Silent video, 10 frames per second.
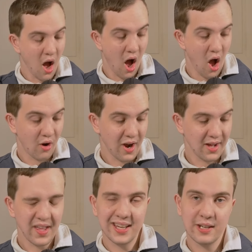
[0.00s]

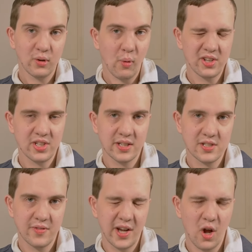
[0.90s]
Alright, thank you for watching
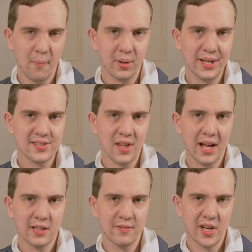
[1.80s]
this video. Please
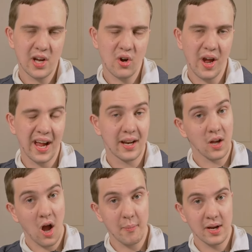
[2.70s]
like the video and
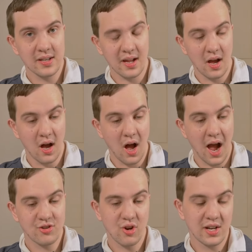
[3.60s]
comment.
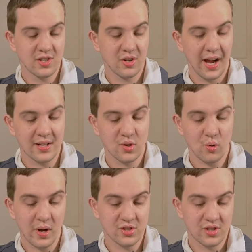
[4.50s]
I try to answer
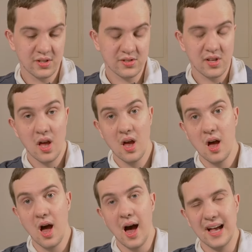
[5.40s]
questions
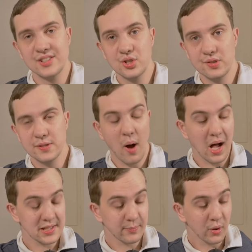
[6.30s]
as soon as
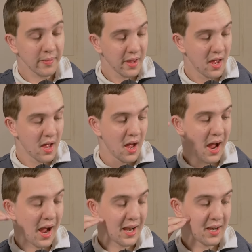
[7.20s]
possible.
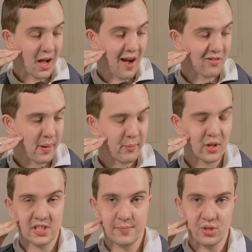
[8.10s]
And remember to
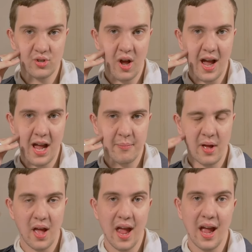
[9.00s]
subscribe,
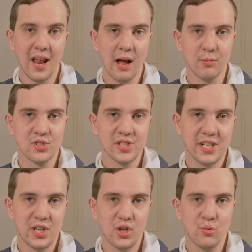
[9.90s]
and I will see
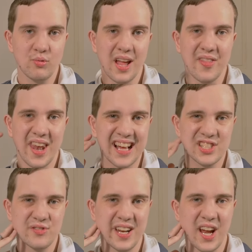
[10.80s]
you in the
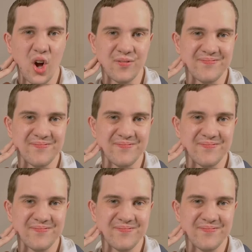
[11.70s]
next video.